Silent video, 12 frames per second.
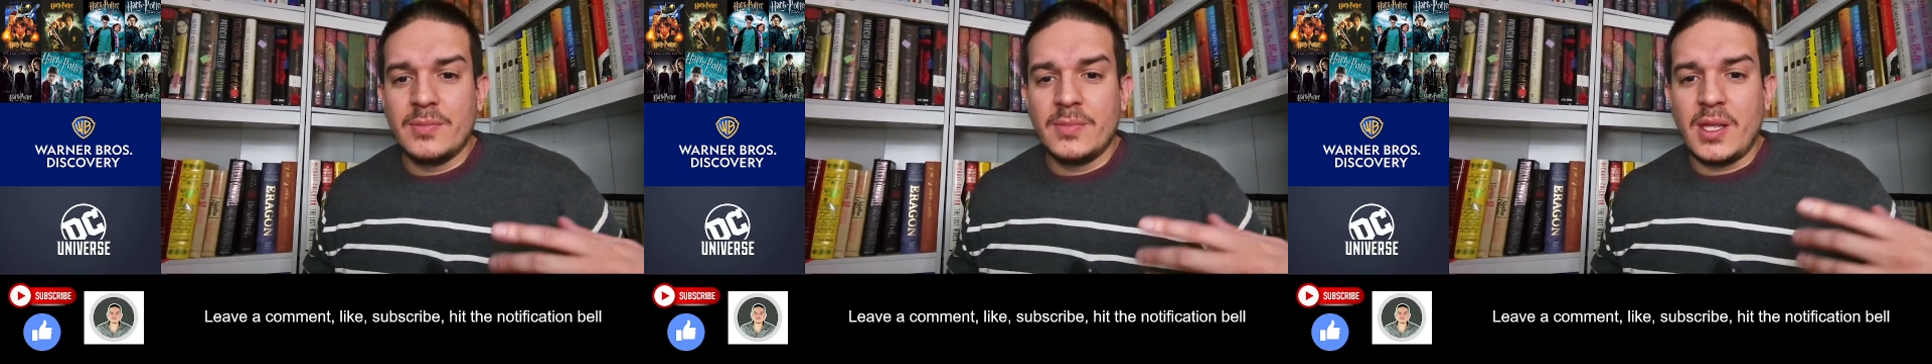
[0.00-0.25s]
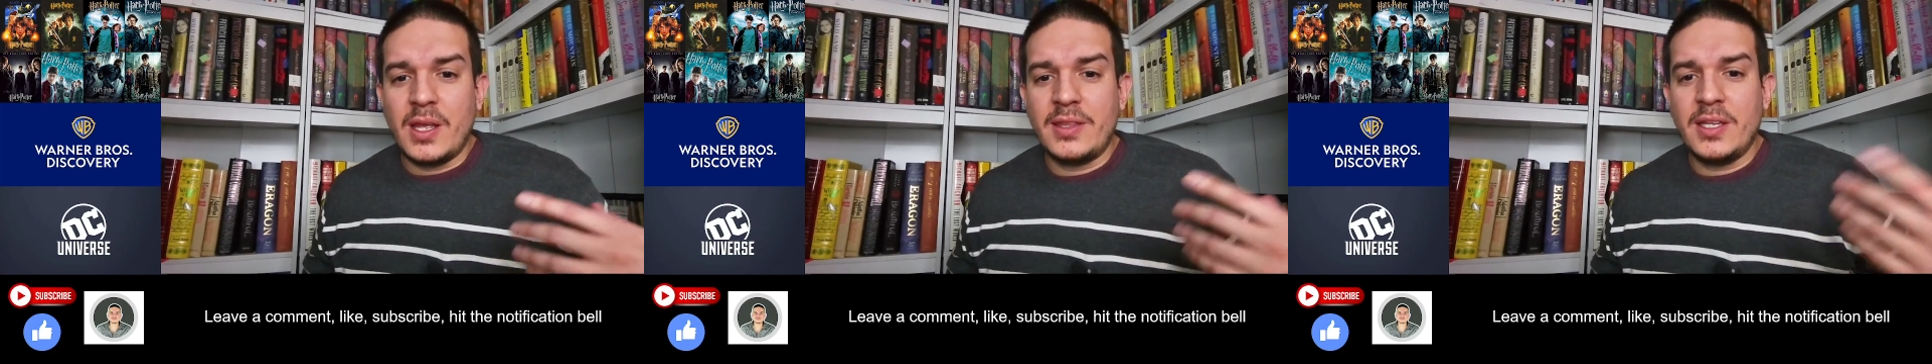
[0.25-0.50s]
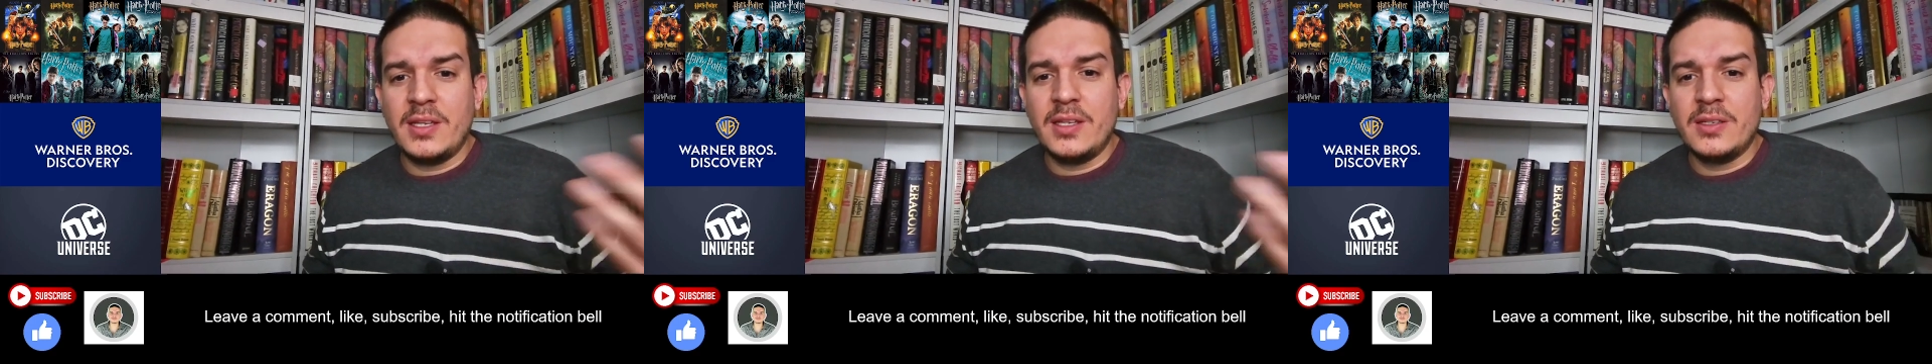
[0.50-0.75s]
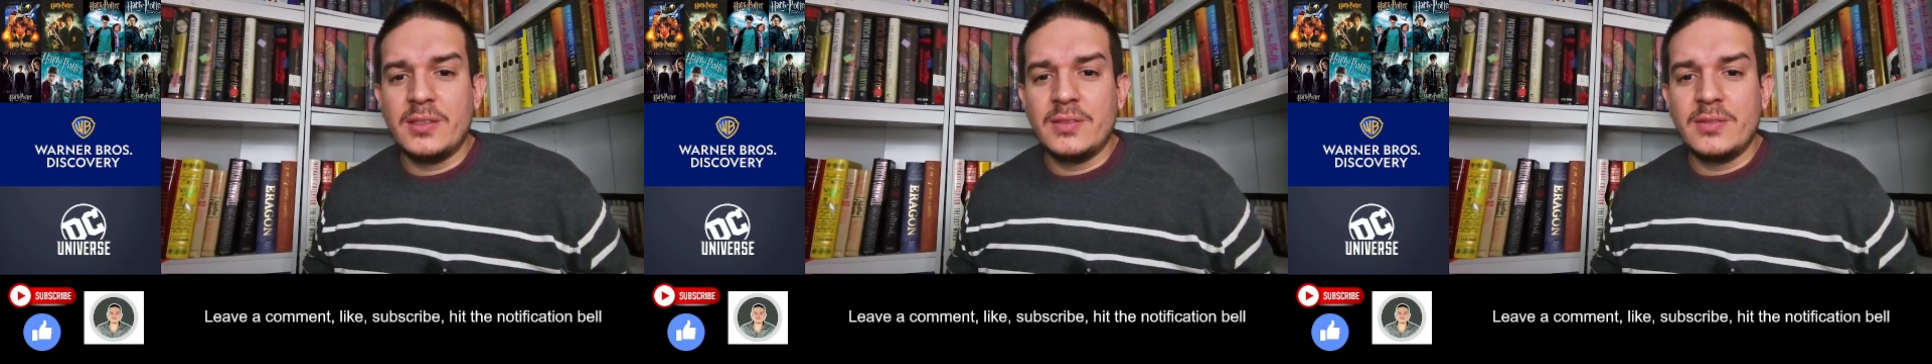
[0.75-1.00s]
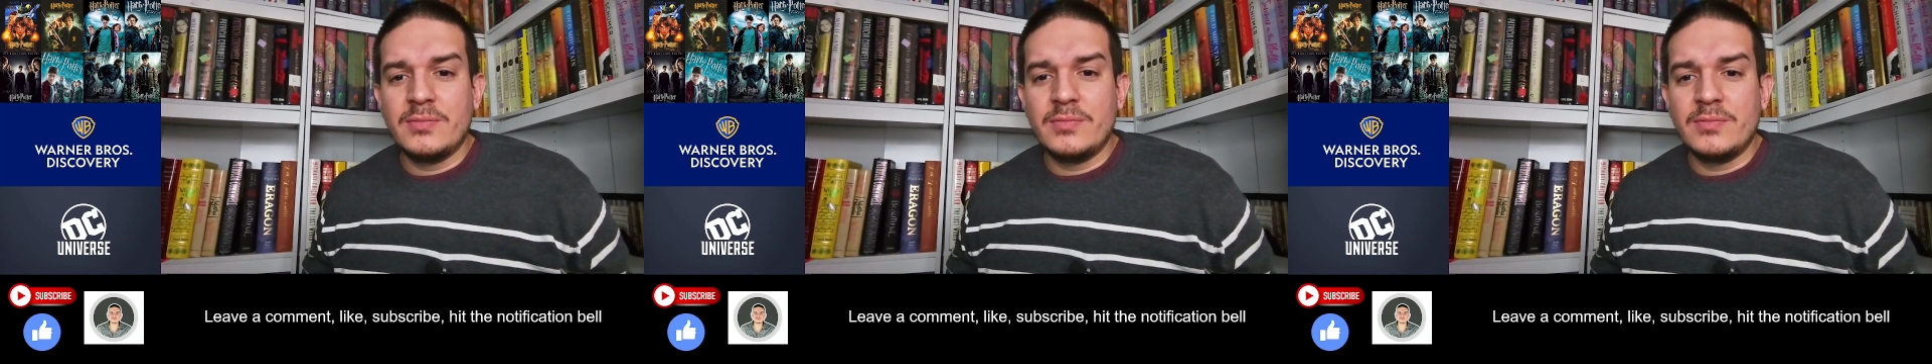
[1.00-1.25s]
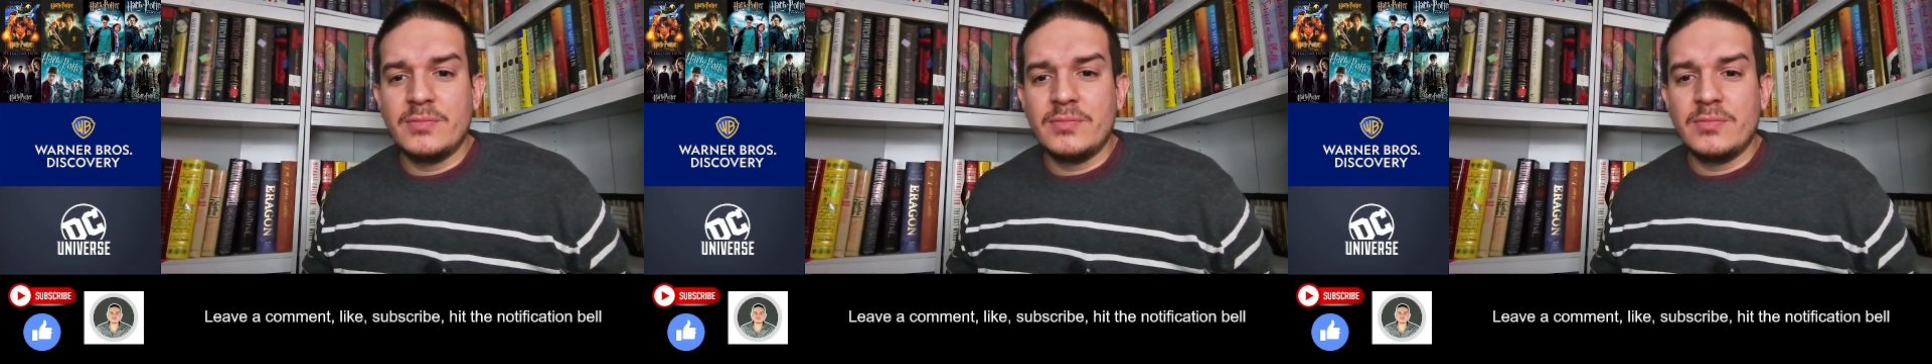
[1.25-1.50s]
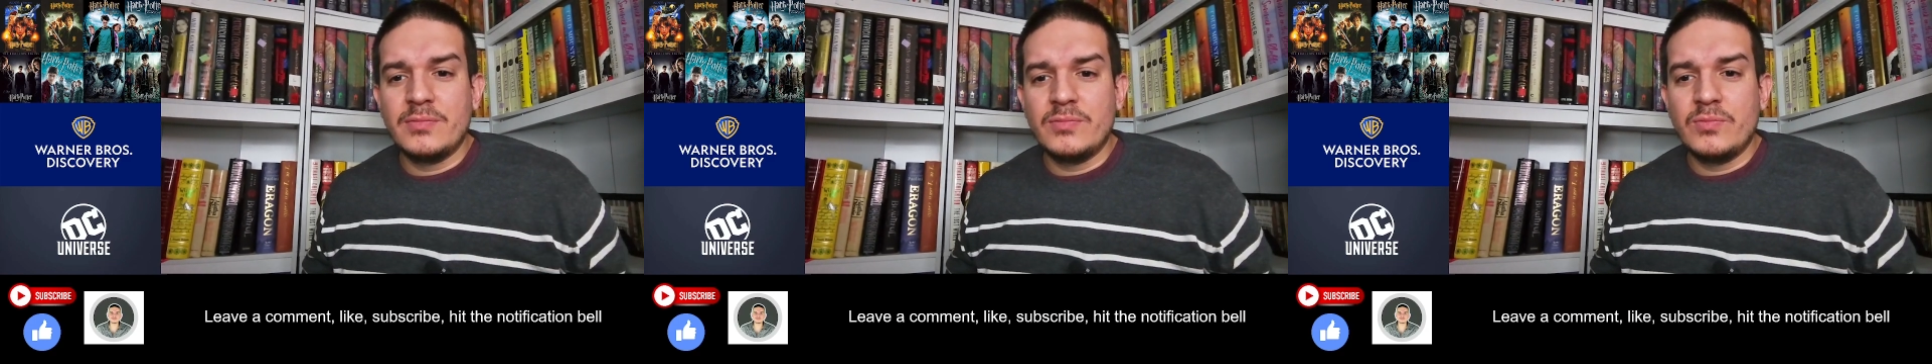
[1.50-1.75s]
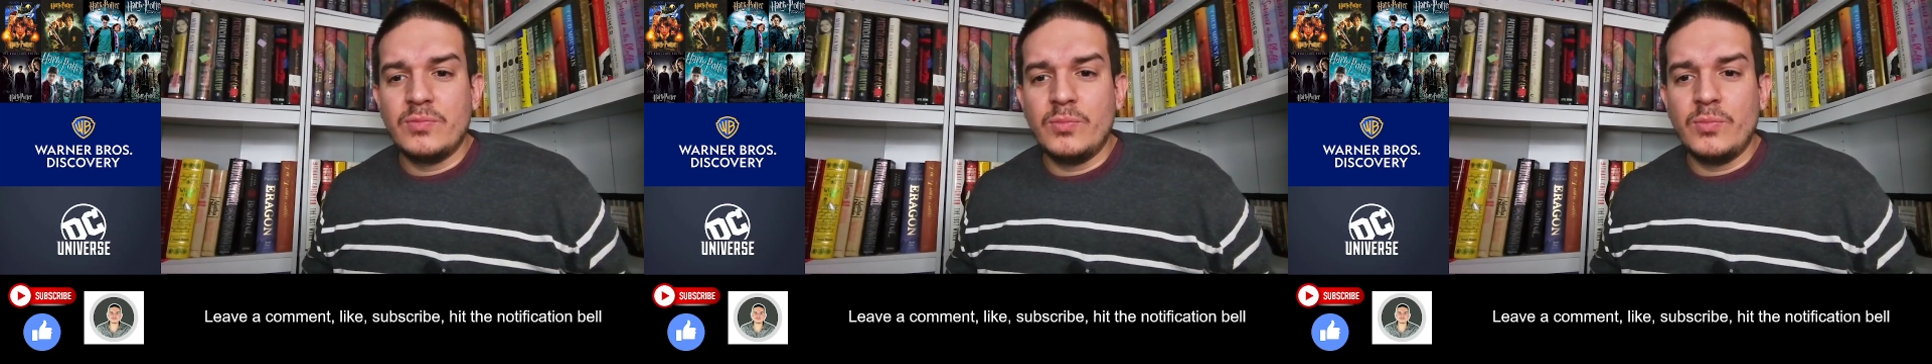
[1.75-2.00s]
I think
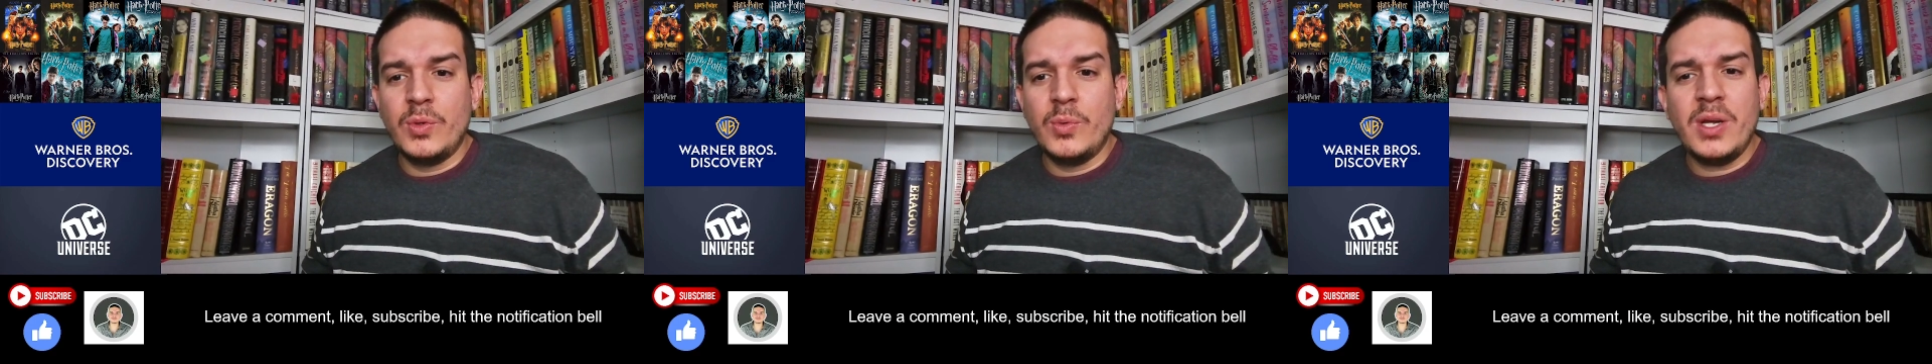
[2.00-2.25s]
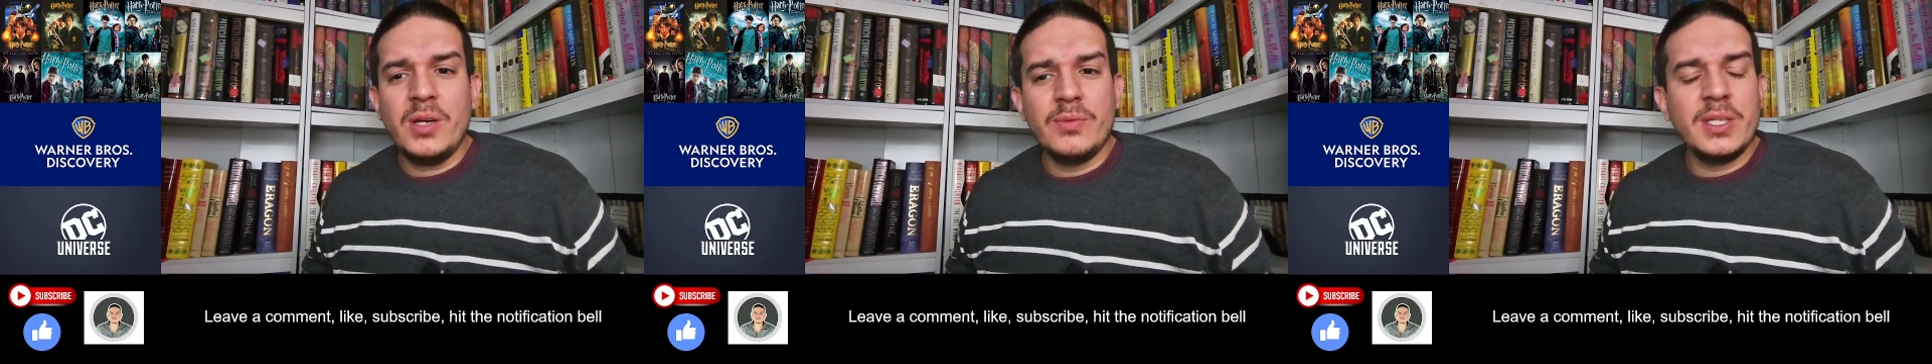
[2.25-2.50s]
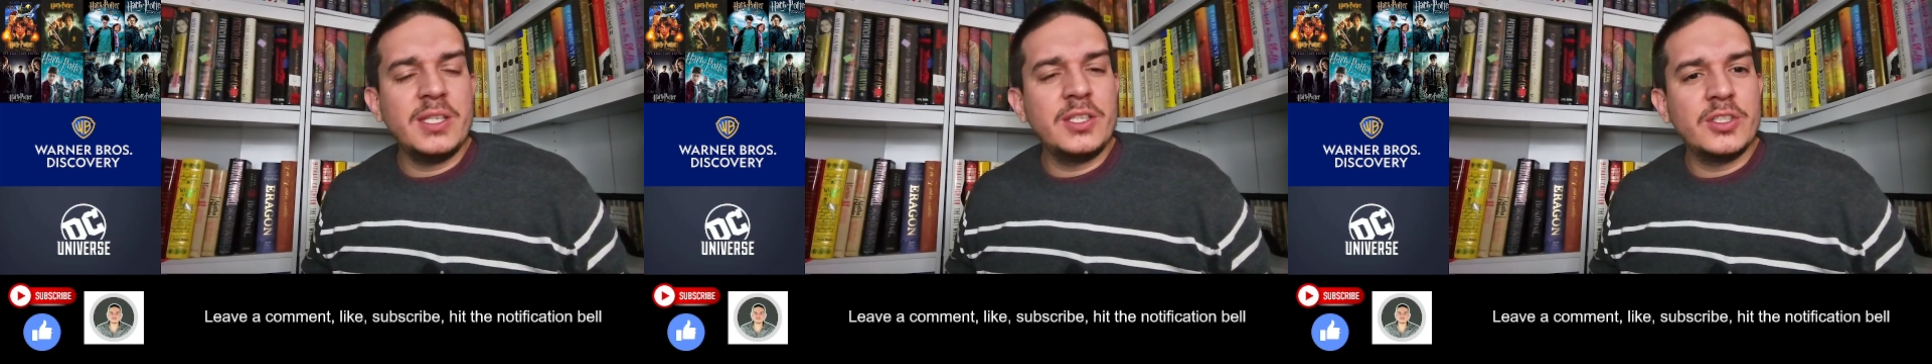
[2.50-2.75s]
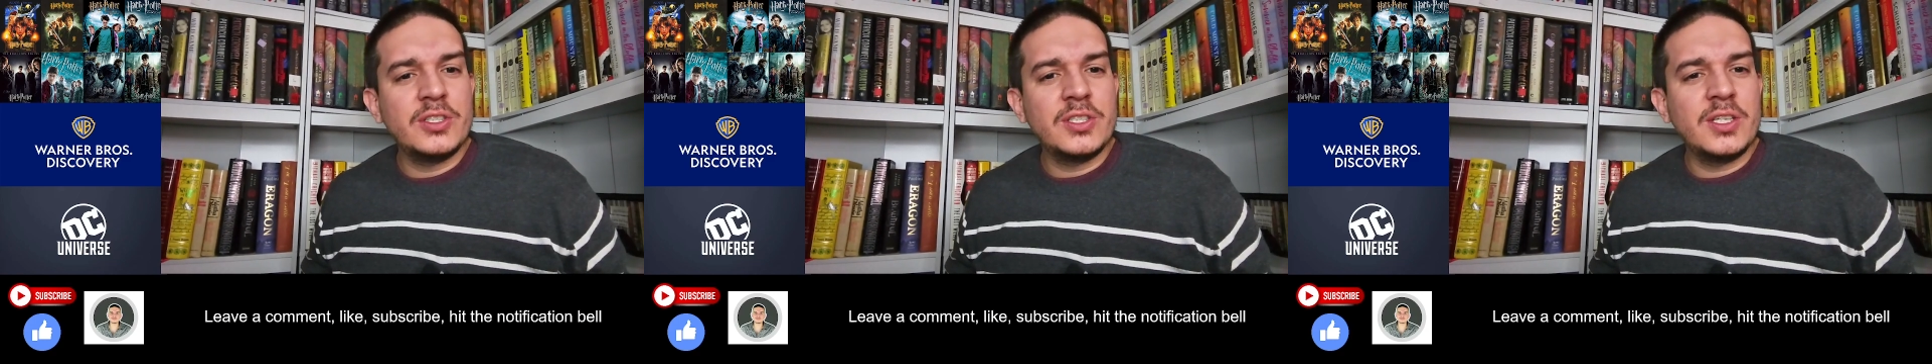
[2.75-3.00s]
we want to really just